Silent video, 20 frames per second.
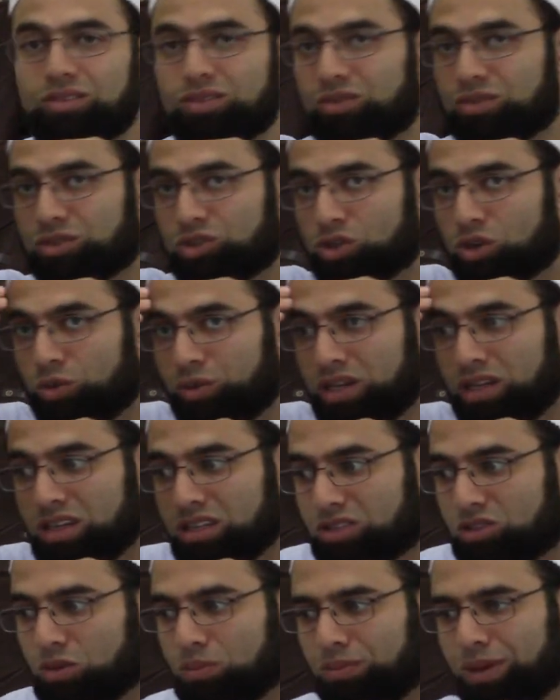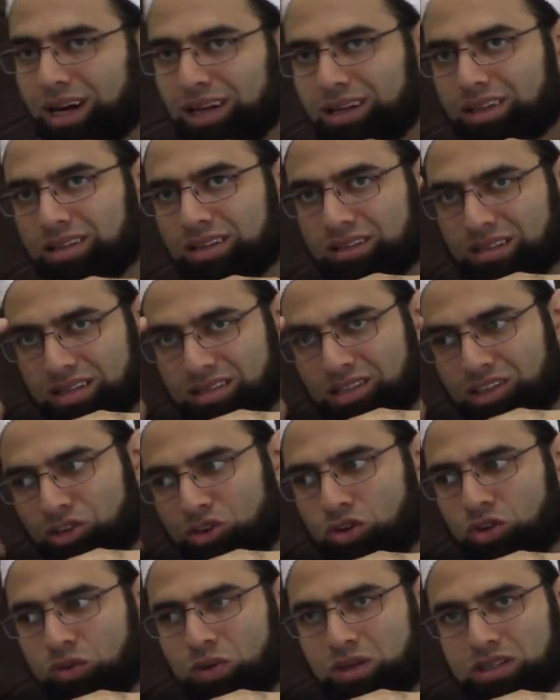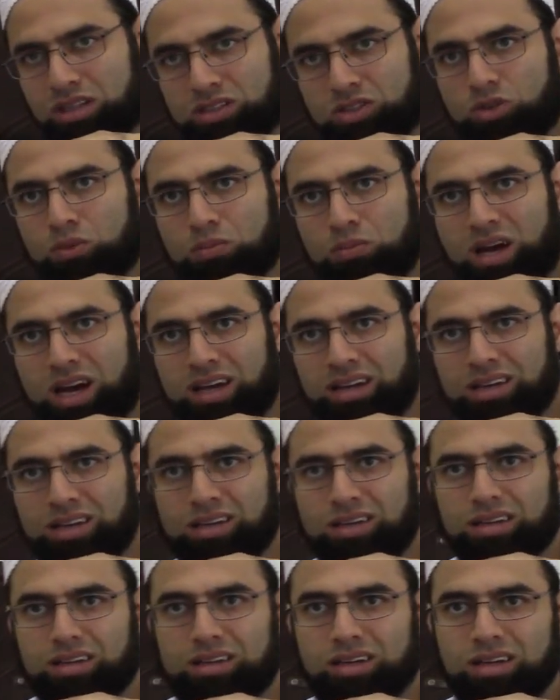So when he's combining, does he know what he's combining?